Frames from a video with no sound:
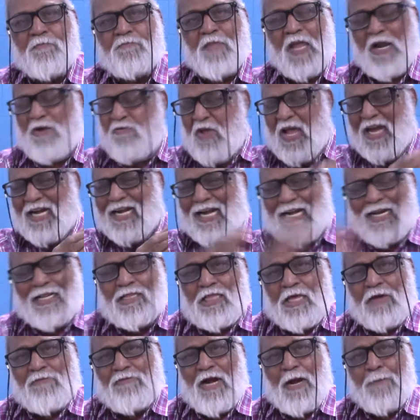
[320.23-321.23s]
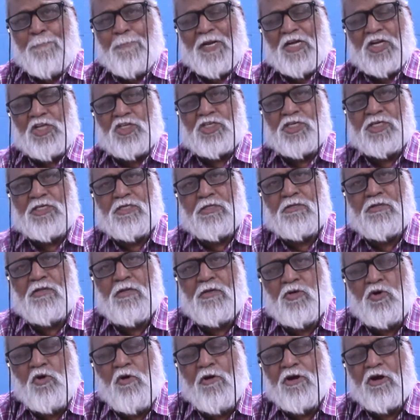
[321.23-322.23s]
And we are getting several petitions
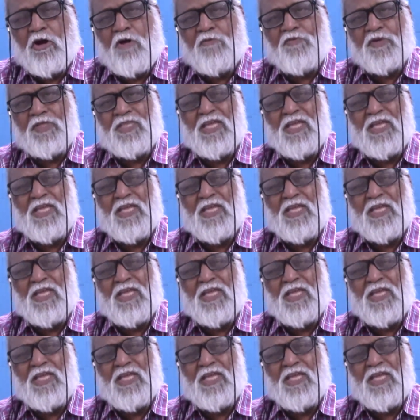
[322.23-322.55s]
to our office.